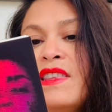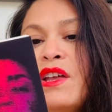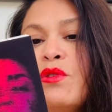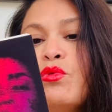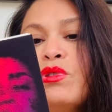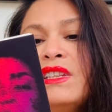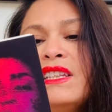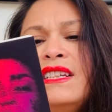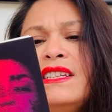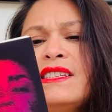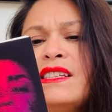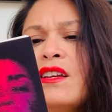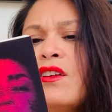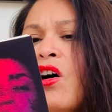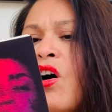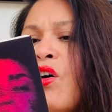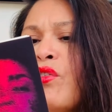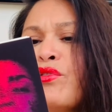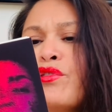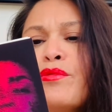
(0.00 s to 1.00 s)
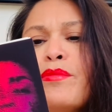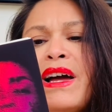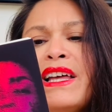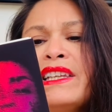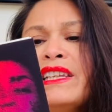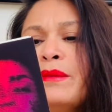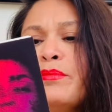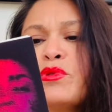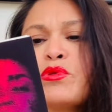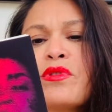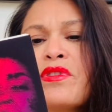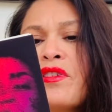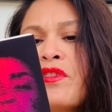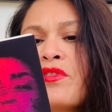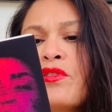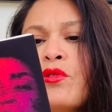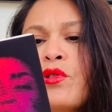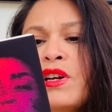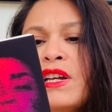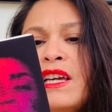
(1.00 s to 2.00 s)
then released it all through my lips with
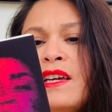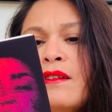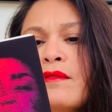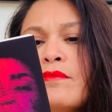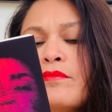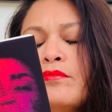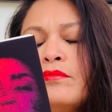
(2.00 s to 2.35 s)
authority.